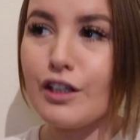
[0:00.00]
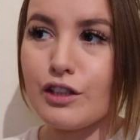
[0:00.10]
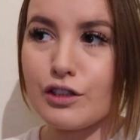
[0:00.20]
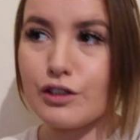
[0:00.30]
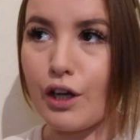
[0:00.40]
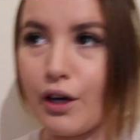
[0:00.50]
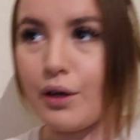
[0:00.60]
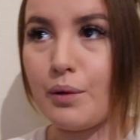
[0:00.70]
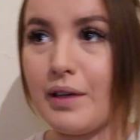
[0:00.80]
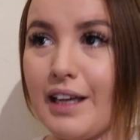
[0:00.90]

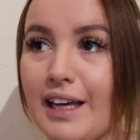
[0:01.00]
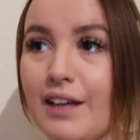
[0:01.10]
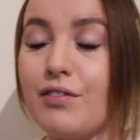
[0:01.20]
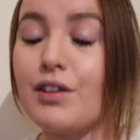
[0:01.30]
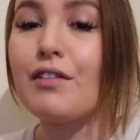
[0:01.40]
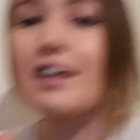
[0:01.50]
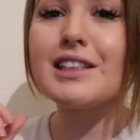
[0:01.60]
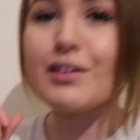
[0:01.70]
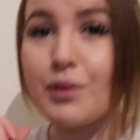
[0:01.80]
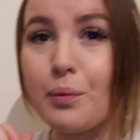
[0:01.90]
So if the
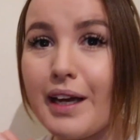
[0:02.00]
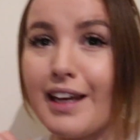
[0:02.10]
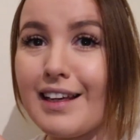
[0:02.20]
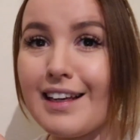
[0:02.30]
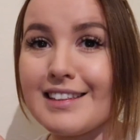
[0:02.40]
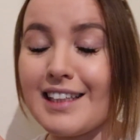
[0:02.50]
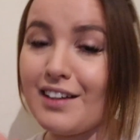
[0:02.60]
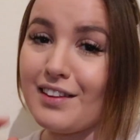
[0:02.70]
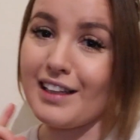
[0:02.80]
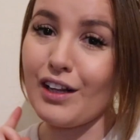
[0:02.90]
rest of the week is
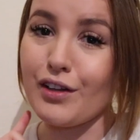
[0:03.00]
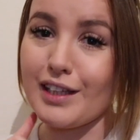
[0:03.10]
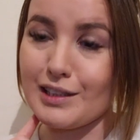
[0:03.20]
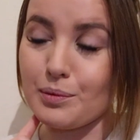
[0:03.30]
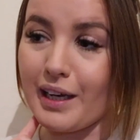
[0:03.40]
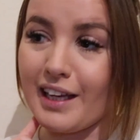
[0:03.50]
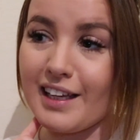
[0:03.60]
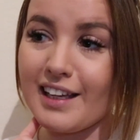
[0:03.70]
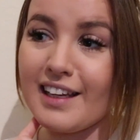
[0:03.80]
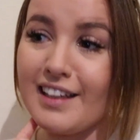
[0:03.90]
anything like this
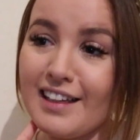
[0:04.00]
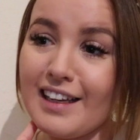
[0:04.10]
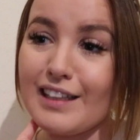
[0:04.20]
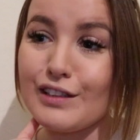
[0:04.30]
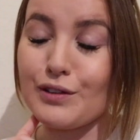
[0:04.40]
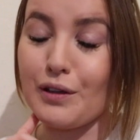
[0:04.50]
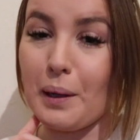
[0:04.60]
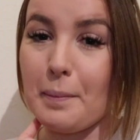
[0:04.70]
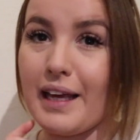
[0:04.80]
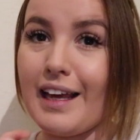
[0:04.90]
week, it's
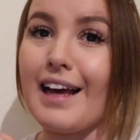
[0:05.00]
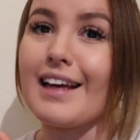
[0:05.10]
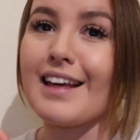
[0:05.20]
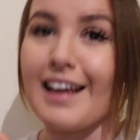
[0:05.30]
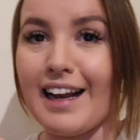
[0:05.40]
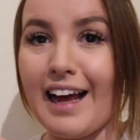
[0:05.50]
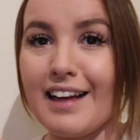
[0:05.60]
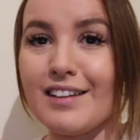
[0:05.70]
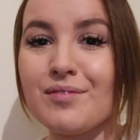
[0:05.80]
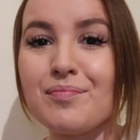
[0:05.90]
gonna be a killer
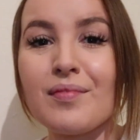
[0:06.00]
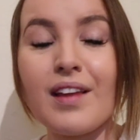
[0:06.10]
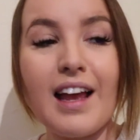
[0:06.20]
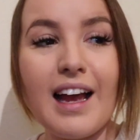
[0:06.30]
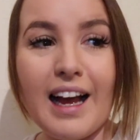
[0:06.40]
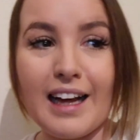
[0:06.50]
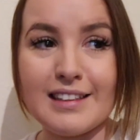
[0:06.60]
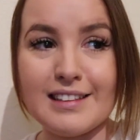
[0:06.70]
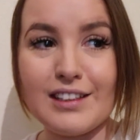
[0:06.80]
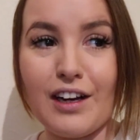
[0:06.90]

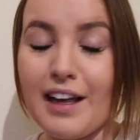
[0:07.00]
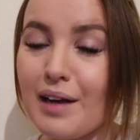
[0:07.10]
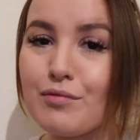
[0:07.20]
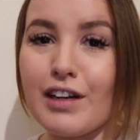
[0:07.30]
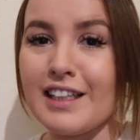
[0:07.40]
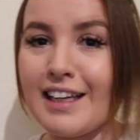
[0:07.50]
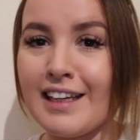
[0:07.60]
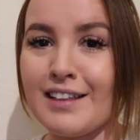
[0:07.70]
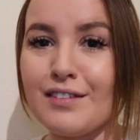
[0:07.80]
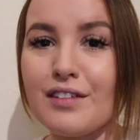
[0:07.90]
and I am
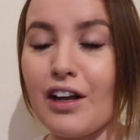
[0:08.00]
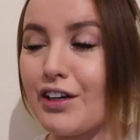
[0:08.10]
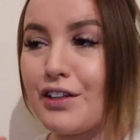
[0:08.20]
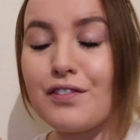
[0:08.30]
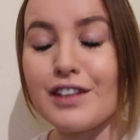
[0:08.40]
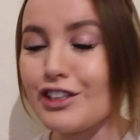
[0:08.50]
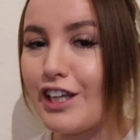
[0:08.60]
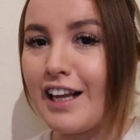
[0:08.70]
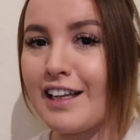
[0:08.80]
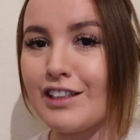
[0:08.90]
ready like for the
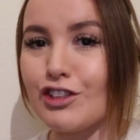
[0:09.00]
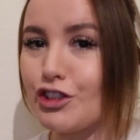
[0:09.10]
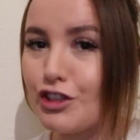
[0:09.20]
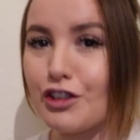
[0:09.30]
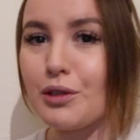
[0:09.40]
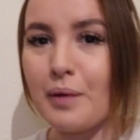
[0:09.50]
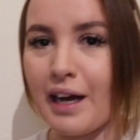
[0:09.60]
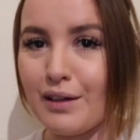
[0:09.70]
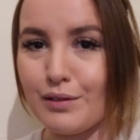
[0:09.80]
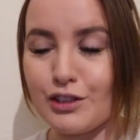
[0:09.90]
challenge to do
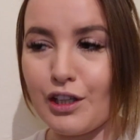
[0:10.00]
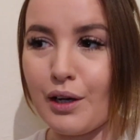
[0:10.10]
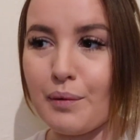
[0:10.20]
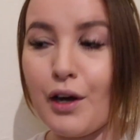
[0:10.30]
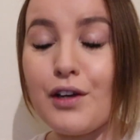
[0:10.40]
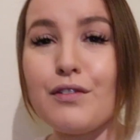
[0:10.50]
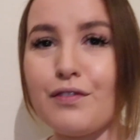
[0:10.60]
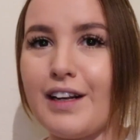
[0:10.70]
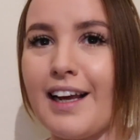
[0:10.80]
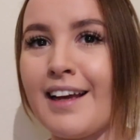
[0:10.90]
well so
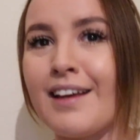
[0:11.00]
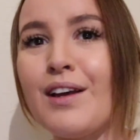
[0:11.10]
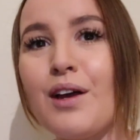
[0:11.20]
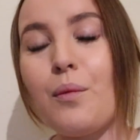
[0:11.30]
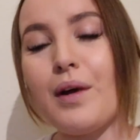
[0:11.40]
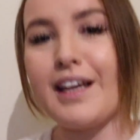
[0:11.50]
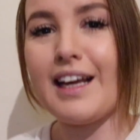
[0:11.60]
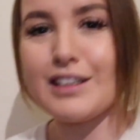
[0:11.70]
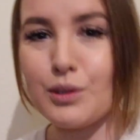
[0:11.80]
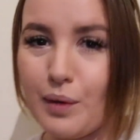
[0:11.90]
hopefully when I
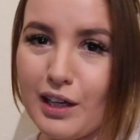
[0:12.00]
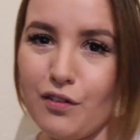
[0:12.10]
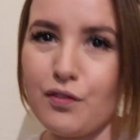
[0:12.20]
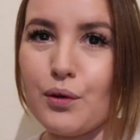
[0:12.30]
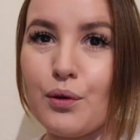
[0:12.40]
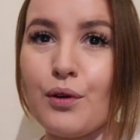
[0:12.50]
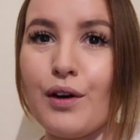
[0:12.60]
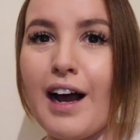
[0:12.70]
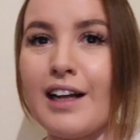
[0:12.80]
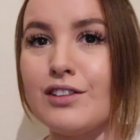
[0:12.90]
get to week
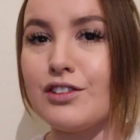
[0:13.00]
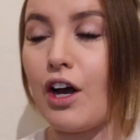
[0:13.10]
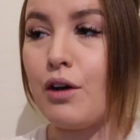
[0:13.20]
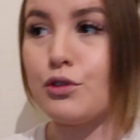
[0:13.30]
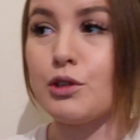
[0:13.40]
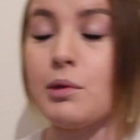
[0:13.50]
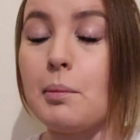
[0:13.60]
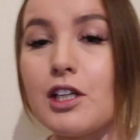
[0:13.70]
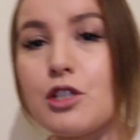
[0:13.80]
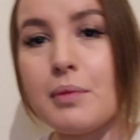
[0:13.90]
four and I'll do my
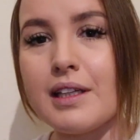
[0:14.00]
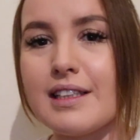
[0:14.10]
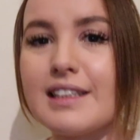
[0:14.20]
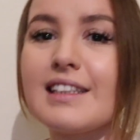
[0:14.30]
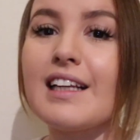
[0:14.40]
measurements